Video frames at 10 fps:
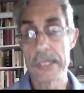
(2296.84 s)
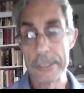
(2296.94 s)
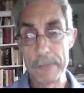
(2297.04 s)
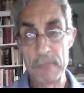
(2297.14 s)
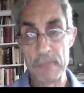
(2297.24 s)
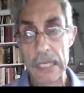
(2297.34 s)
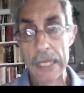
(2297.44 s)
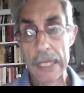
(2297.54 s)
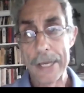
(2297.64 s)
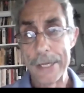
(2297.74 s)
uh,
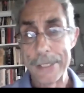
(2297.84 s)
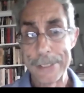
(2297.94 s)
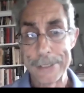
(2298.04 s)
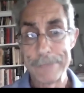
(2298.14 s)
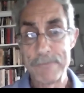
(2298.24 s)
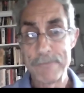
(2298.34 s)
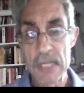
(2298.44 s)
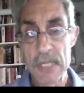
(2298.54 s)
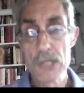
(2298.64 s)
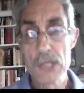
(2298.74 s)
a um,
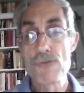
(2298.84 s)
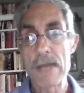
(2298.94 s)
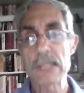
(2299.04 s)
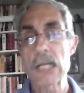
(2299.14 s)
direct